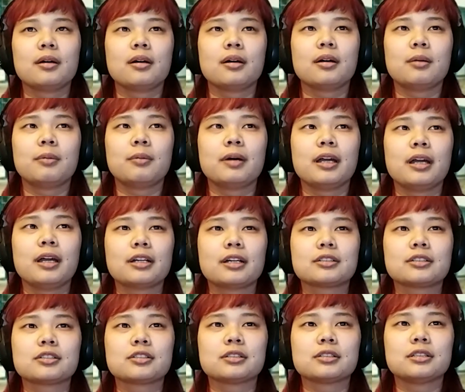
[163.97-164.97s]
I
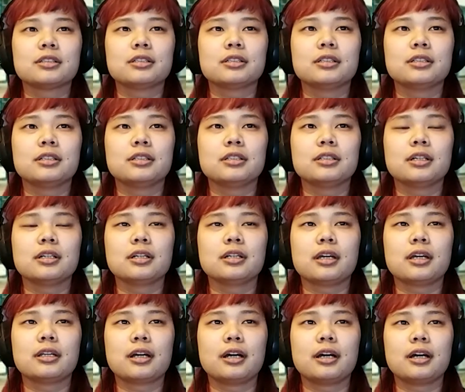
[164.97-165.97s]
actually
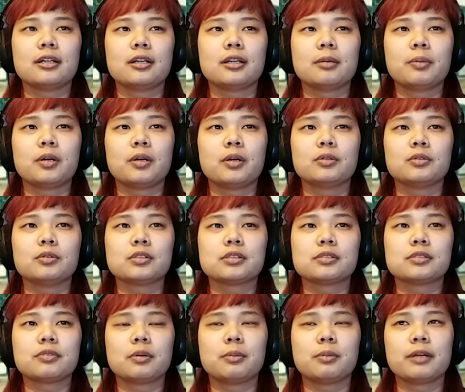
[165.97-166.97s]
had gotten a post
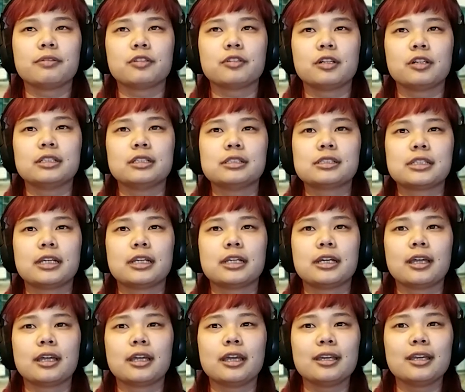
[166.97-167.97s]
from my friend
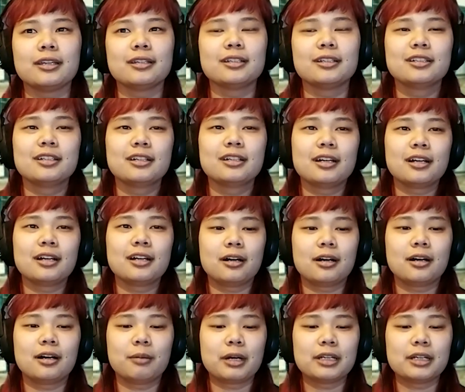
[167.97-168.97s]
saying, hey,
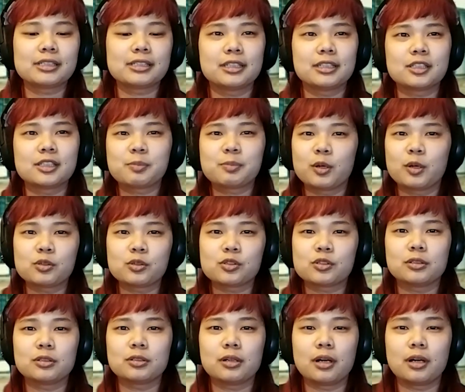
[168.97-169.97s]
I seen this
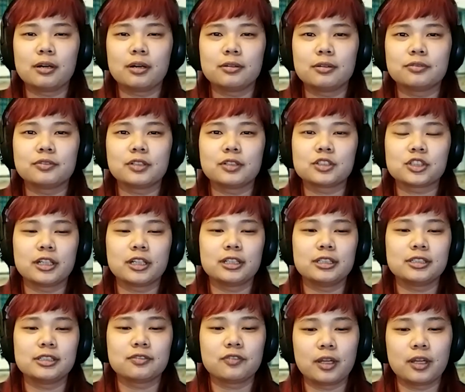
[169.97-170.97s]
poster of a
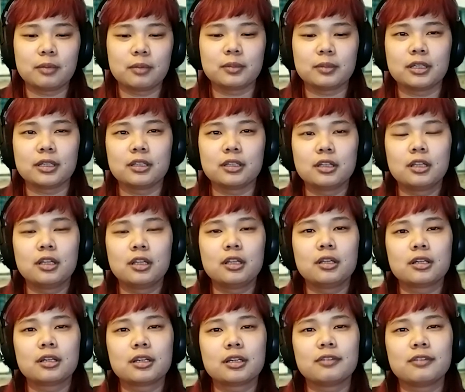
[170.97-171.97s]
Chinese family
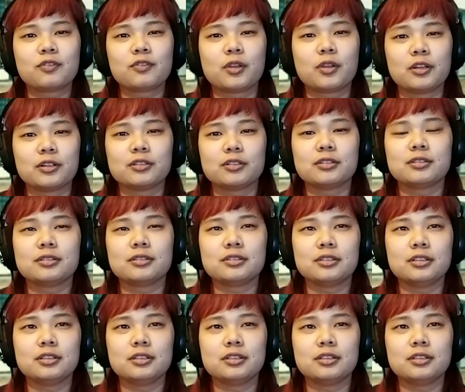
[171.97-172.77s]
looking for their